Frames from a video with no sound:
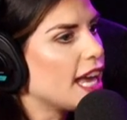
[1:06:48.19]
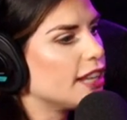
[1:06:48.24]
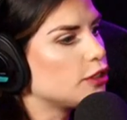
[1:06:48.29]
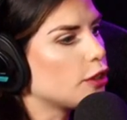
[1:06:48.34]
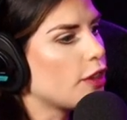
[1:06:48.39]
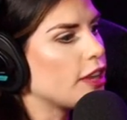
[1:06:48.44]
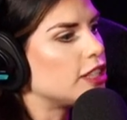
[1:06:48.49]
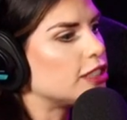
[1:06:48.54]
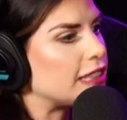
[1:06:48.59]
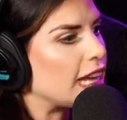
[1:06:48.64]

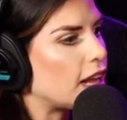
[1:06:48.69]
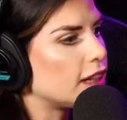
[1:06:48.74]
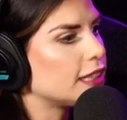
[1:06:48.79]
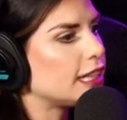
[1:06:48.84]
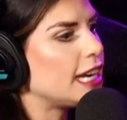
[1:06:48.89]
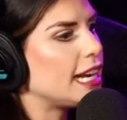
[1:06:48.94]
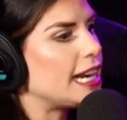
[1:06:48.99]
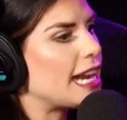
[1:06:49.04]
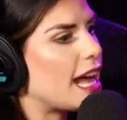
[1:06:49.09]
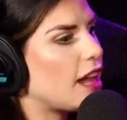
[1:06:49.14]
And so they just
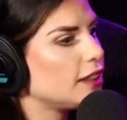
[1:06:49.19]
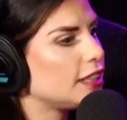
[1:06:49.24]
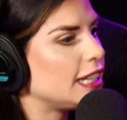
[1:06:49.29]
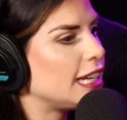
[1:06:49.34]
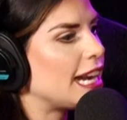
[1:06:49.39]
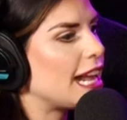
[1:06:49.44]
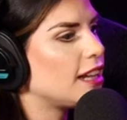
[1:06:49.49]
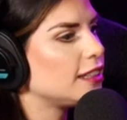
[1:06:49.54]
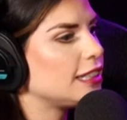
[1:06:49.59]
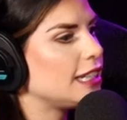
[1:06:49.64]
held it in, held
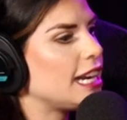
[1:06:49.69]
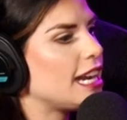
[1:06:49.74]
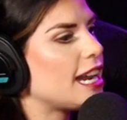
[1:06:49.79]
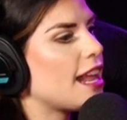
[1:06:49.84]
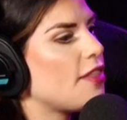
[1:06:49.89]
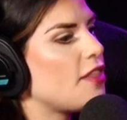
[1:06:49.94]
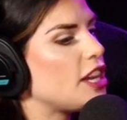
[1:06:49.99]
it in, held it in.